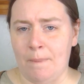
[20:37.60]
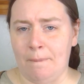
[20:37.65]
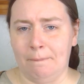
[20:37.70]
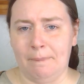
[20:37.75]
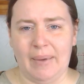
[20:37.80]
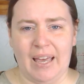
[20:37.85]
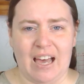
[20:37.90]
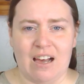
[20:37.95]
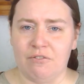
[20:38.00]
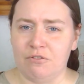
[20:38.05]

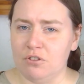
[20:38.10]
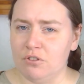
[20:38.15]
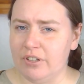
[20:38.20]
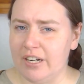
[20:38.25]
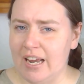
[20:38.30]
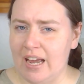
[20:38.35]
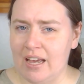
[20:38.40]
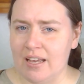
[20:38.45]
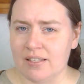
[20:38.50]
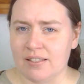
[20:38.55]

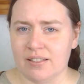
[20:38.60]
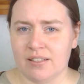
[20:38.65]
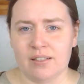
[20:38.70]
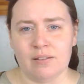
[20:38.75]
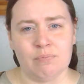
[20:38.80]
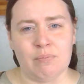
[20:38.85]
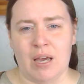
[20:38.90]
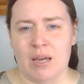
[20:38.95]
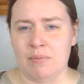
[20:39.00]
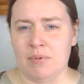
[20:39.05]
cavalry-esque,
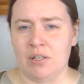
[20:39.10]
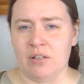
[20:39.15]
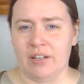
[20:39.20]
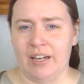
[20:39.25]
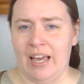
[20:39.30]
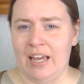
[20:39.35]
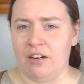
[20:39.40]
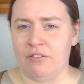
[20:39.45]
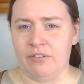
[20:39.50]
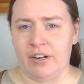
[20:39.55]
maybe not
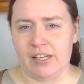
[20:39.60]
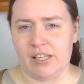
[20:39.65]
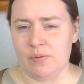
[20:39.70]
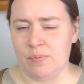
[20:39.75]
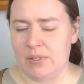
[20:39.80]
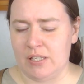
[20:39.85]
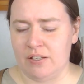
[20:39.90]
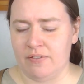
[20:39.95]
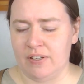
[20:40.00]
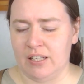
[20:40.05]
cataphract
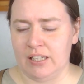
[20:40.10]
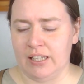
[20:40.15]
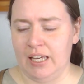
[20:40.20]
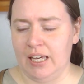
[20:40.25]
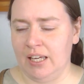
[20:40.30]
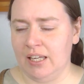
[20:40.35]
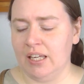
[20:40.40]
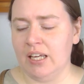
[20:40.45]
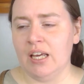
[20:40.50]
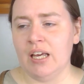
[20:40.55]

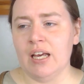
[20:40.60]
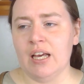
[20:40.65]
specifically,